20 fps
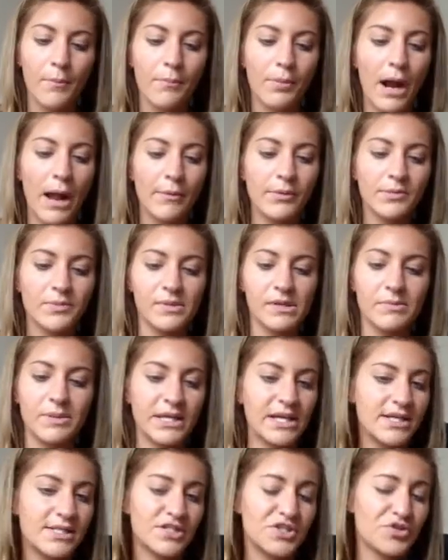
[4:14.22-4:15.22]
probably
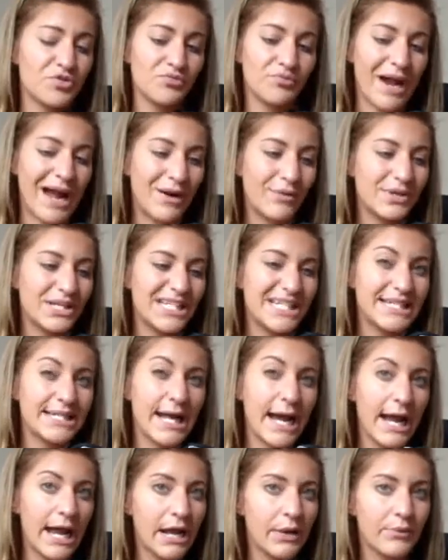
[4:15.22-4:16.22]
because they're rounded,
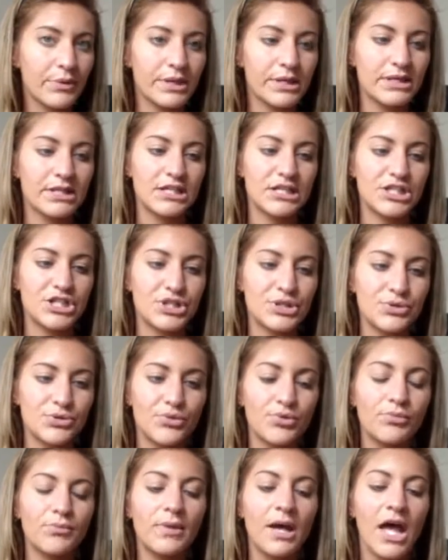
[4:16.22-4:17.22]
I would
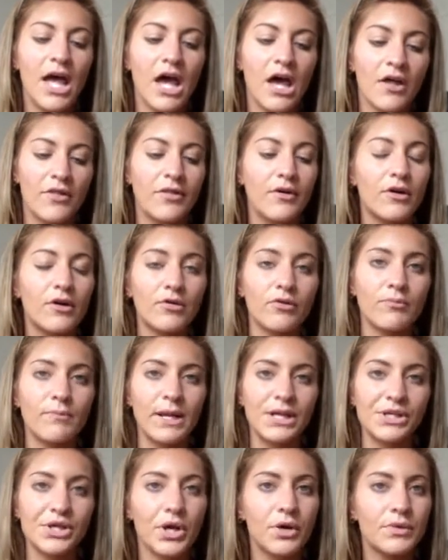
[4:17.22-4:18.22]
assume. They're,
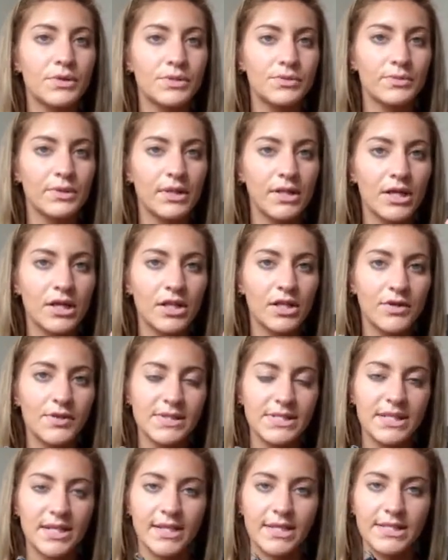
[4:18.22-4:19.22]
my toe is really
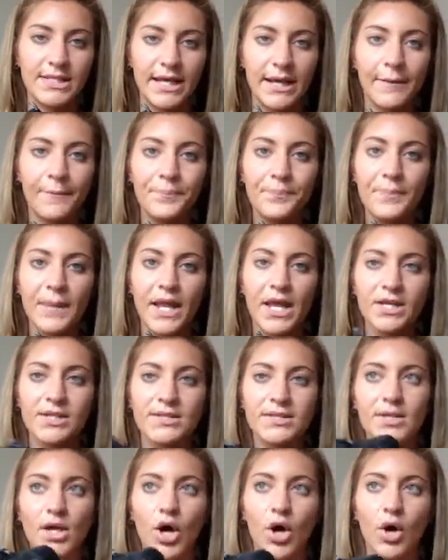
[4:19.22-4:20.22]
close to the tip,
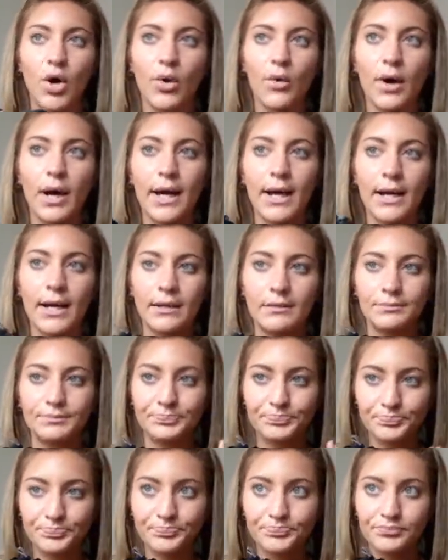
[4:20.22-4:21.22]
so um,
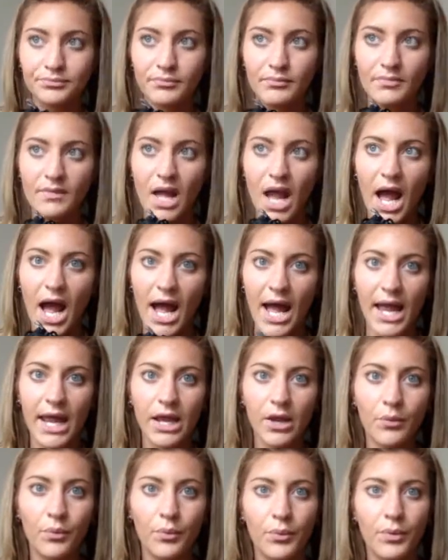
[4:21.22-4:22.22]

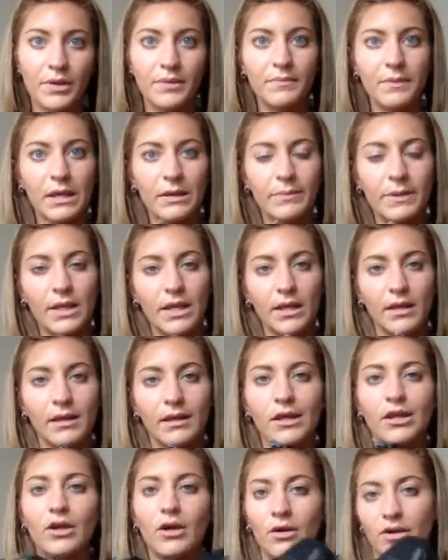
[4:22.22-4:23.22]
I would maybe,
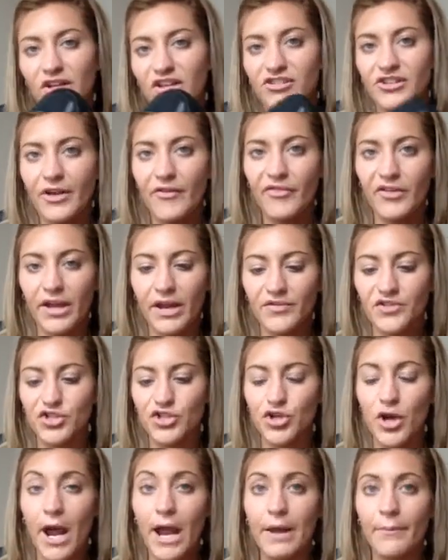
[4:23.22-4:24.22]
you know, you're definitely going to have to
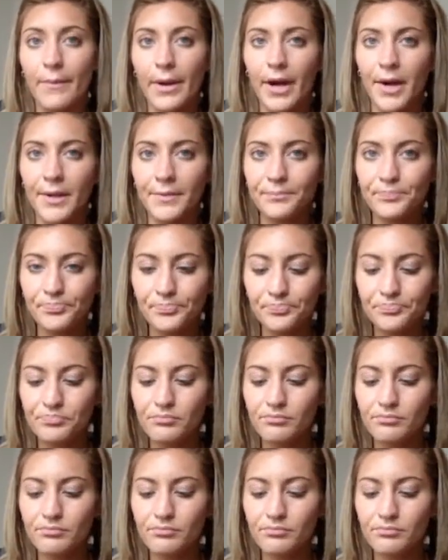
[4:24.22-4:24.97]
try them on